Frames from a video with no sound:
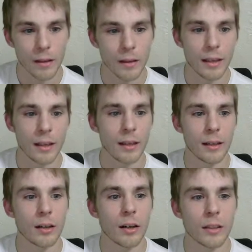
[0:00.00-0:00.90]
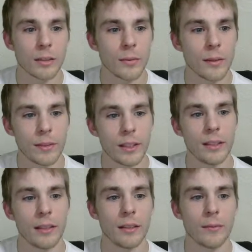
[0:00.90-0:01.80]
And it costs
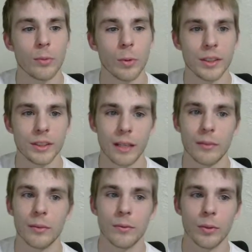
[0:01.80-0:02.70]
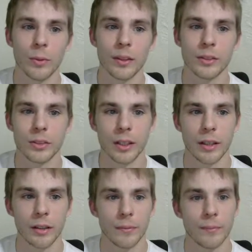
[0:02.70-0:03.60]
$15.47 for one
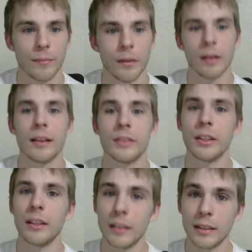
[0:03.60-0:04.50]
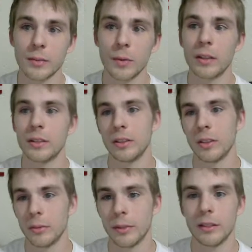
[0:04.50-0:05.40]
share. It's an index fund, so you
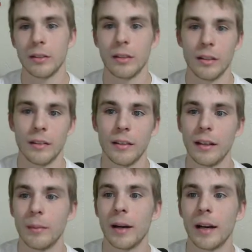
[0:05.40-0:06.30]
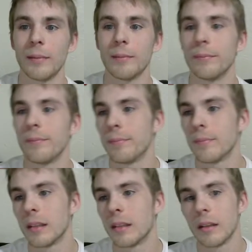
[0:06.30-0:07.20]
gotta wait till the end of the day to buy it.
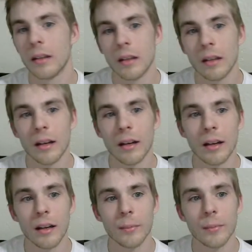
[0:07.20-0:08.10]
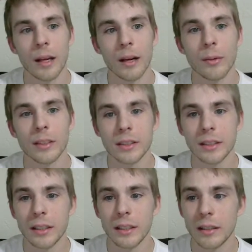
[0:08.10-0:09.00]
I want to
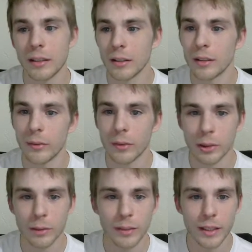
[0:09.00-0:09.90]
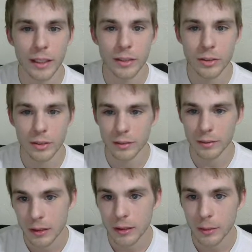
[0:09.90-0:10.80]
see their diversification.
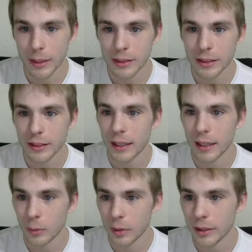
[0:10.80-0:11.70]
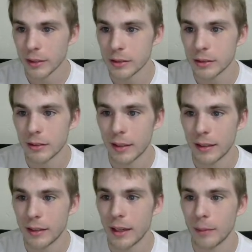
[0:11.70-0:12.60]
Domestic equities,
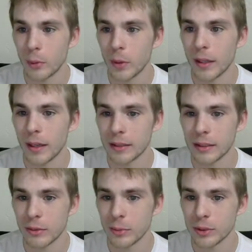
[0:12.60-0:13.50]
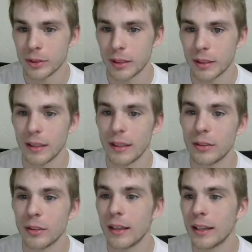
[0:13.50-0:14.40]
99.97%.
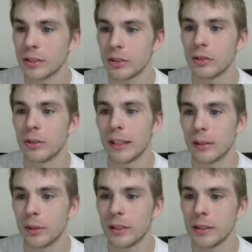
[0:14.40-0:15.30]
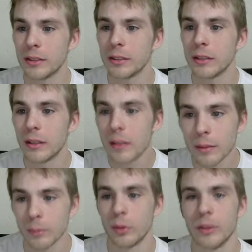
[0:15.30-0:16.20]
International equities,
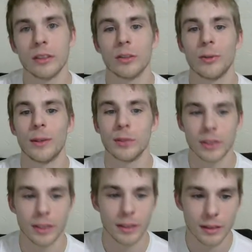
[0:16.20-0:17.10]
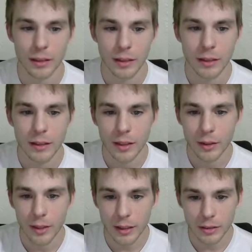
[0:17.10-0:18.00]
0.01%.
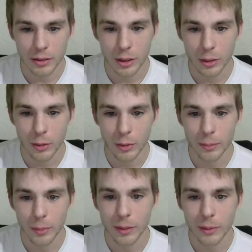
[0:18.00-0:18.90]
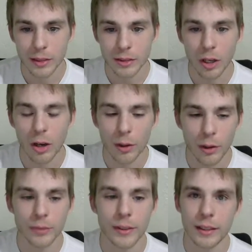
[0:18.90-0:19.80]
Okay, so pretty much all
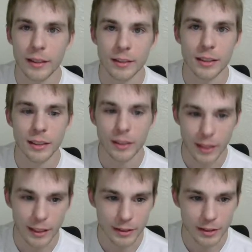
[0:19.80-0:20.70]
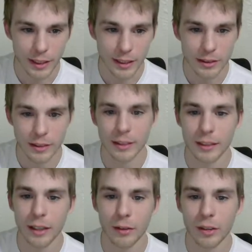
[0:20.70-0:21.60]
of it is in the United States, and
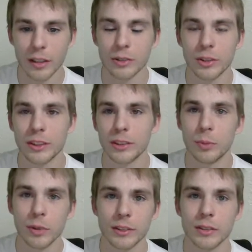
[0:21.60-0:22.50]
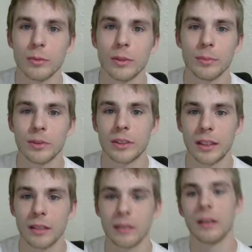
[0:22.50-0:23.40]
in other countries is
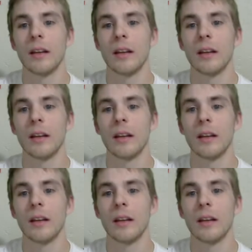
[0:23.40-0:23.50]
0.01%.